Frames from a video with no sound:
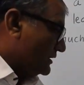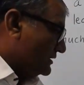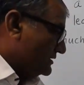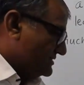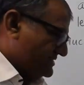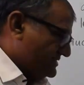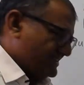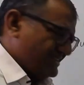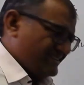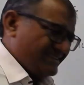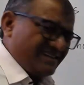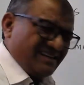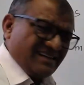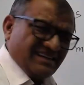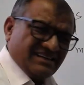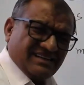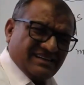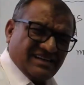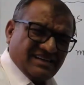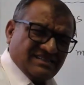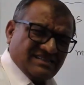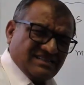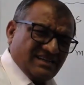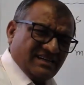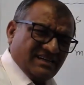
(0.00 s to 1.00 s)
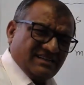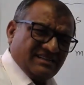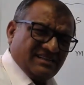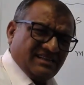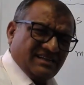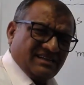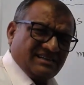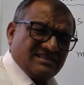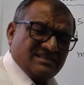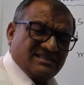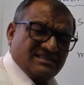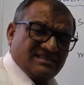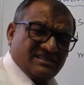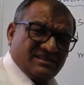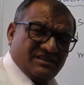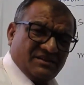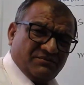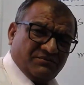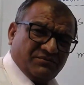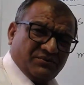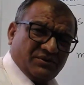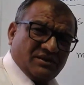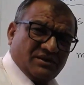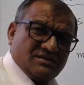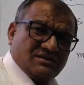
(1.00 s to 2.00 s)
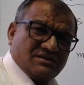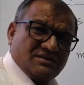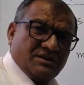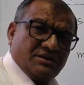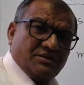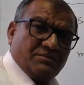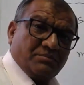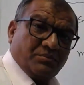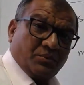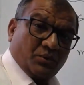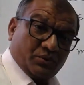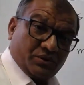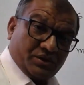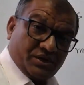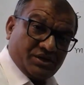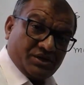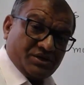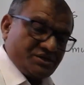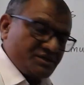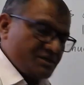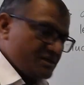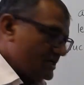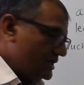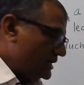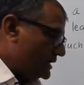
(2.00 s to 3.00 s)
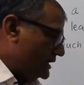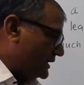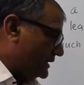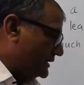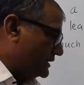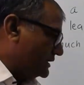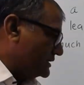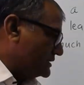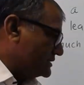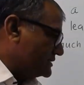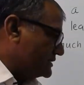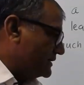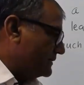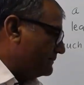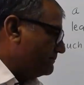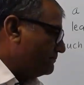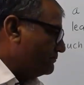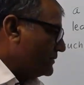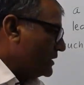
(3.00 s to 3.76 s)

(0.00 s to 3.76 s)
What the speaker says: G delta Z, that is the difference in potential energy,